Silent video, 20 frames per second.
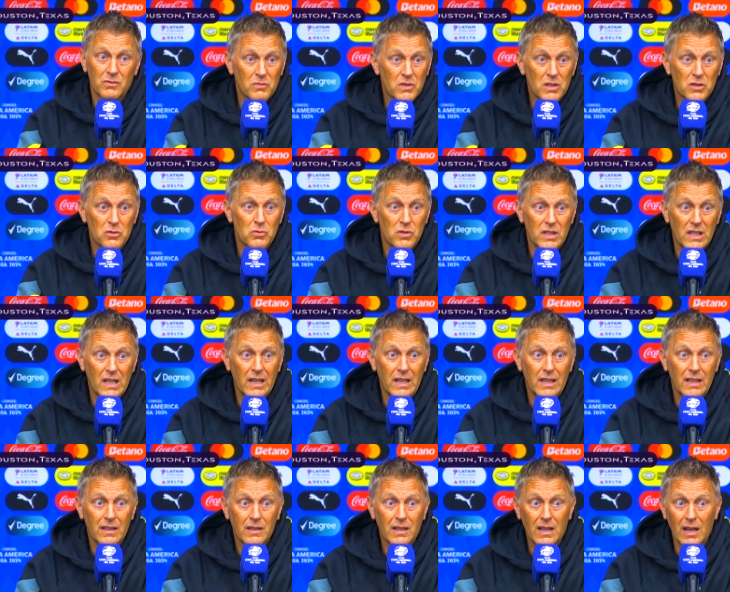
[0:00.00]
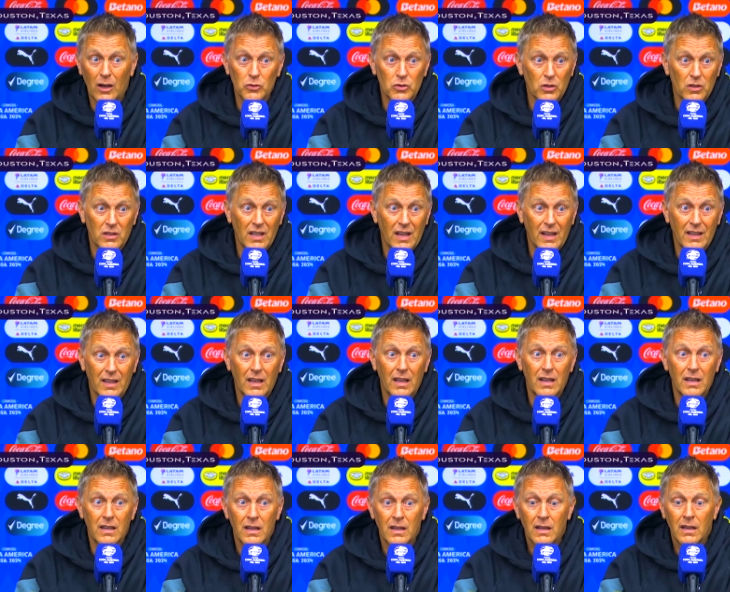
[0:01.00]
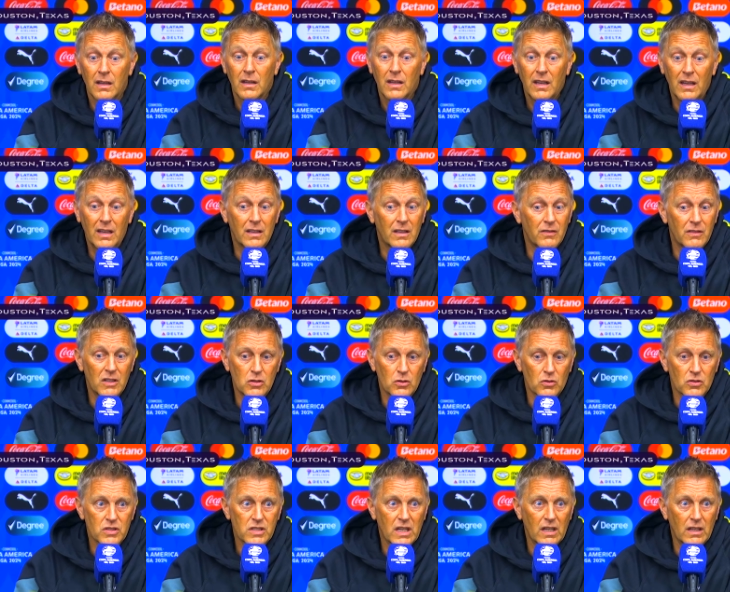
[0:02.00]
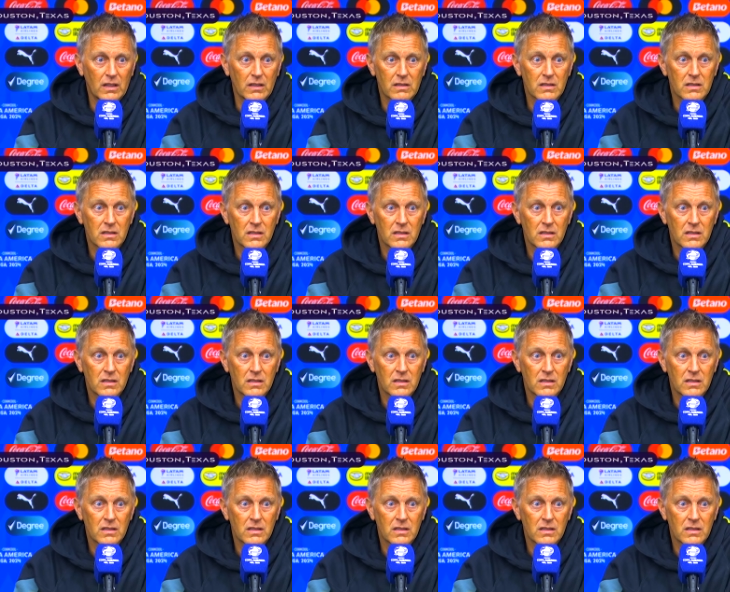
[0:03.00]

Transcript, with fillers: is really counter-attacking, individual skills,